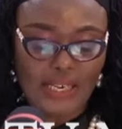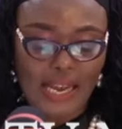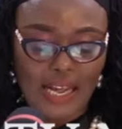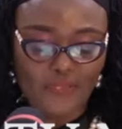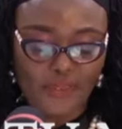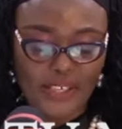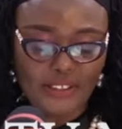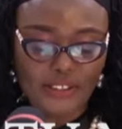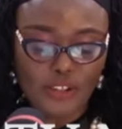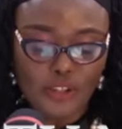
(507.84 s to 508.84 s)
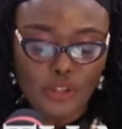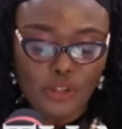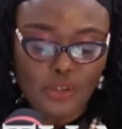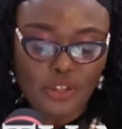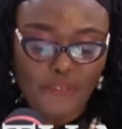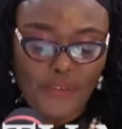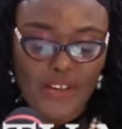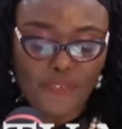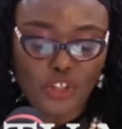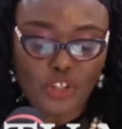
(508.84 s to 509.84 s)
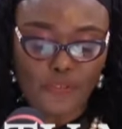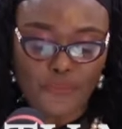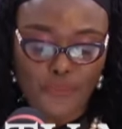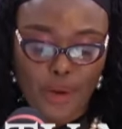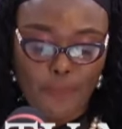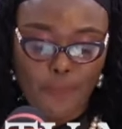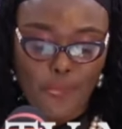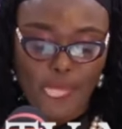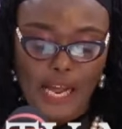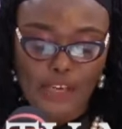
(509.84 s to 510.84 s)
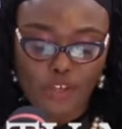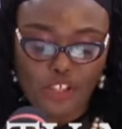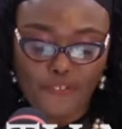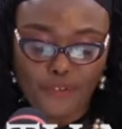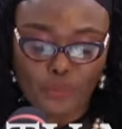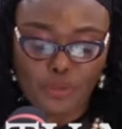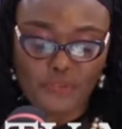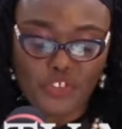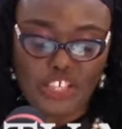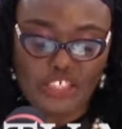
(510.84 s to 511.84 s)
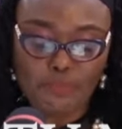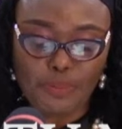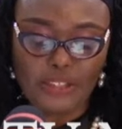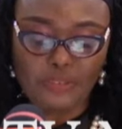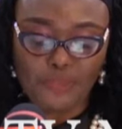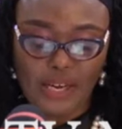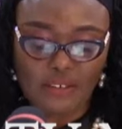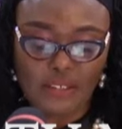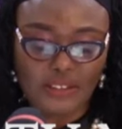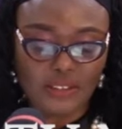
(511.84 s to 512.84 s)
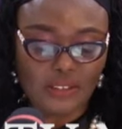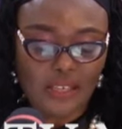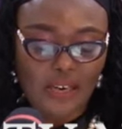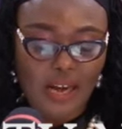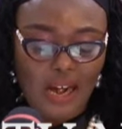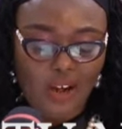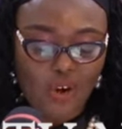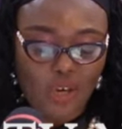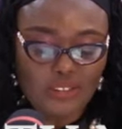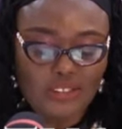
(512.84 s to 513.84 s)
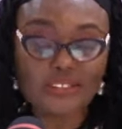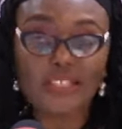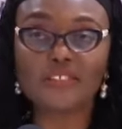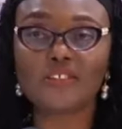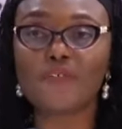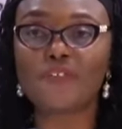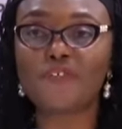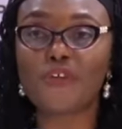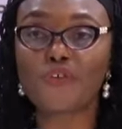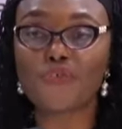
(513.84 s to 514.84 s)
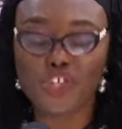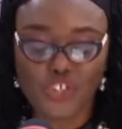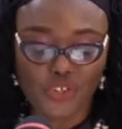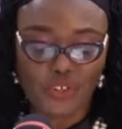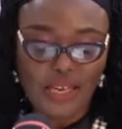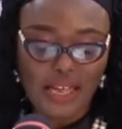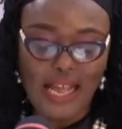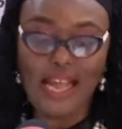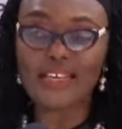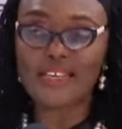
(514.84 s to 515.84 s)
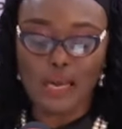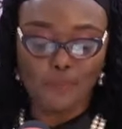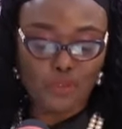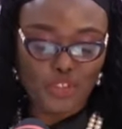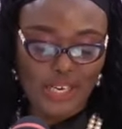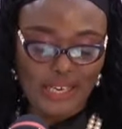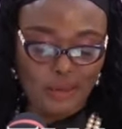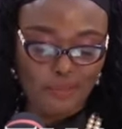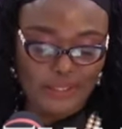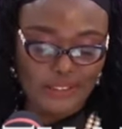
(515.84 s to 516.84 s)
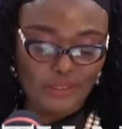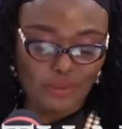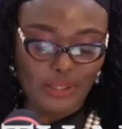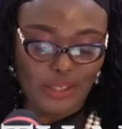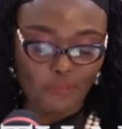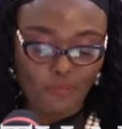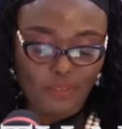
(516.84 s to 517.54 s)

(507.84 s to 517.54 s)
and advice to survivors of rape and other forms of gender-based violence across the states of the Federation and in Abuja in particular.